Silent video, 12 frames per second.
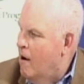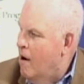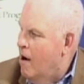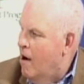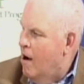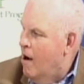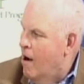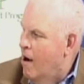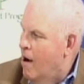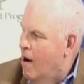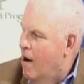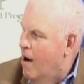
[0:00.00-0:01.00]

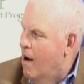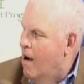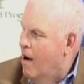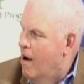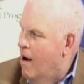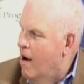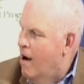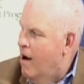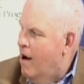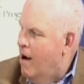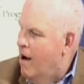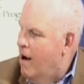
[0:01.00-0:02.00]

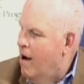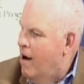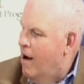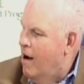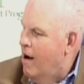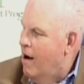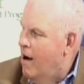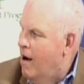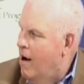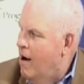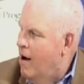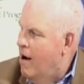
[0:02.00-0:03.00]

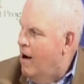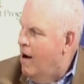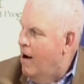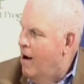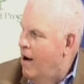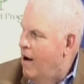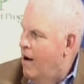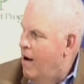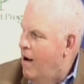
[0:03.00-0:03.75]
No words are spoken by the person on screen.